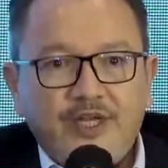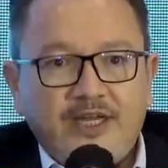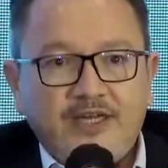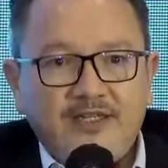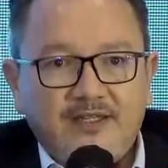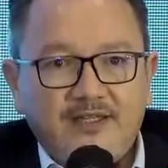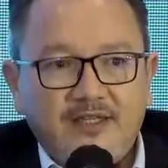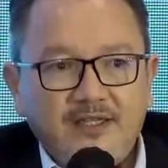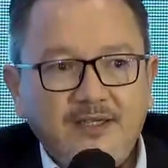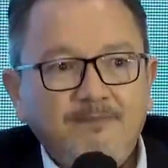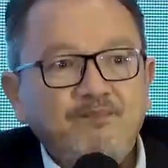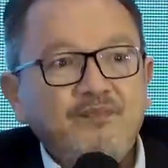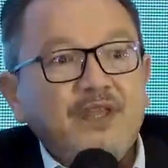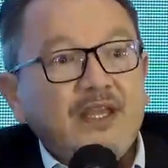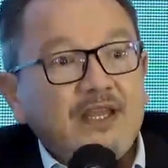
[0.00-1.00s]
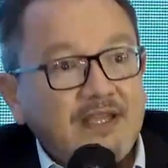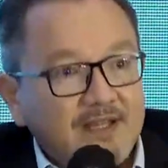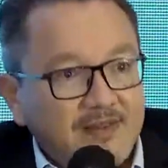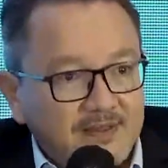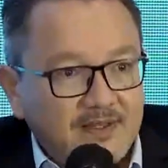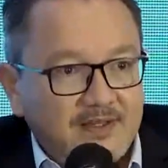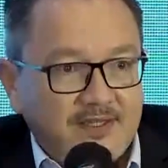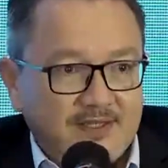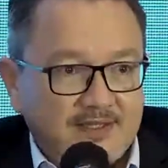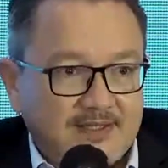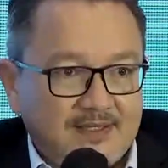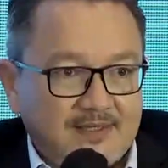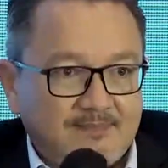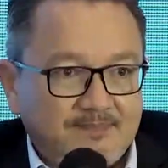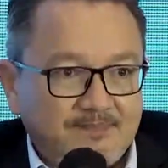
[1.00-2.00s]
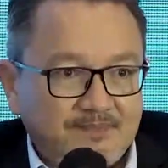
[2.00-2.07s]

anything in the near term.